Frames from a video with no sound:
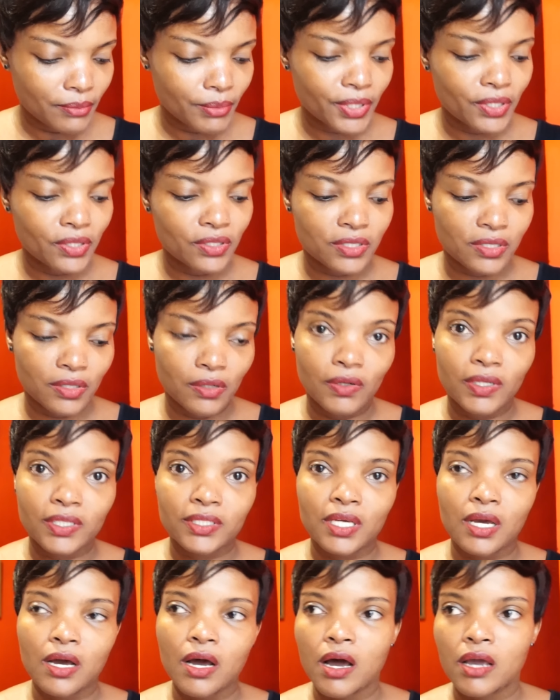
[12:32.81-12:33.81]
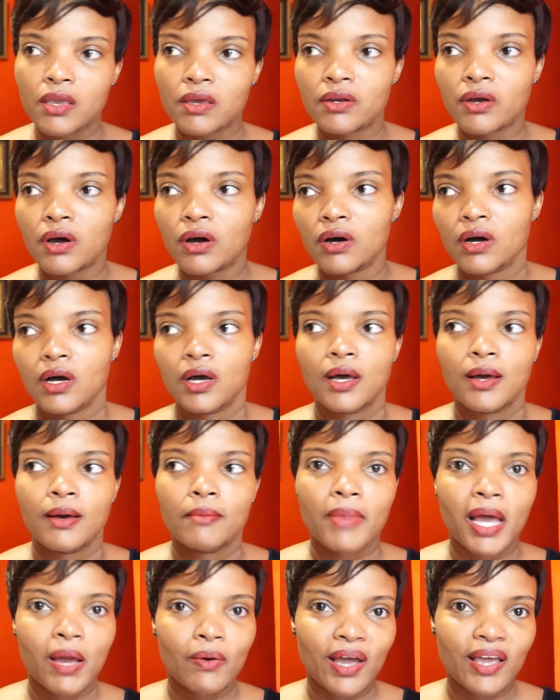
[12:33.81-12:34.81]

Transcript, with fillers: Because they always say, oh, you know, my